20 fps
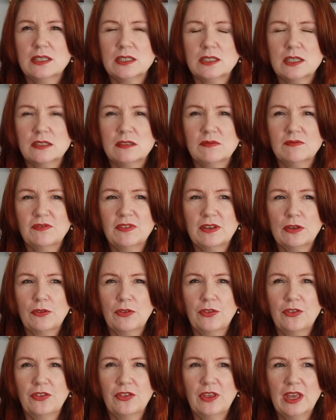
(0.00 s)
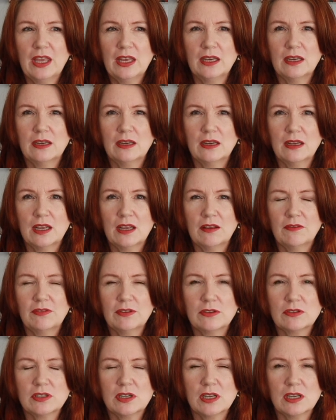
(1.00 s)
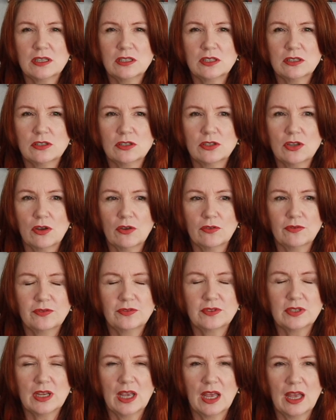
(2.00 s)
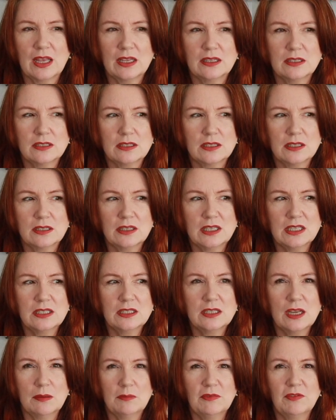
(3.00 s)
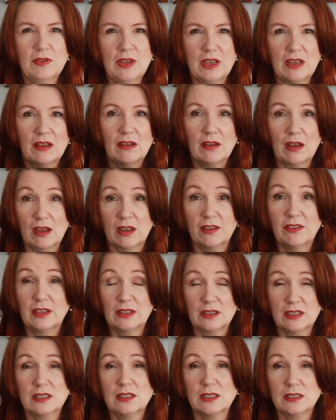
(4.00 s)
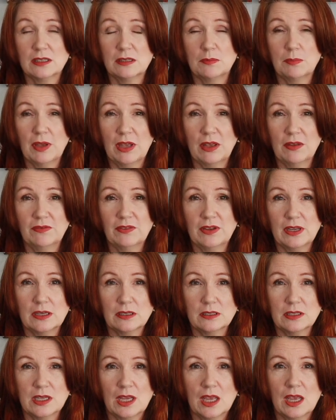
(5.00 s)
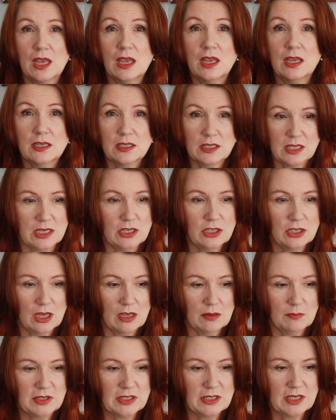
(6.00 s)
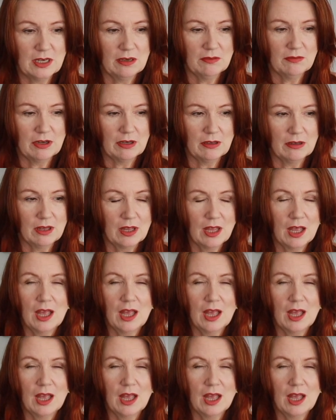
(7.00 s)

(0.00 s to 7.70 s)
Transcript: It doesn't feel thin. It feels nice and soft. And this time of year, I think this is the perfect t-shirt material.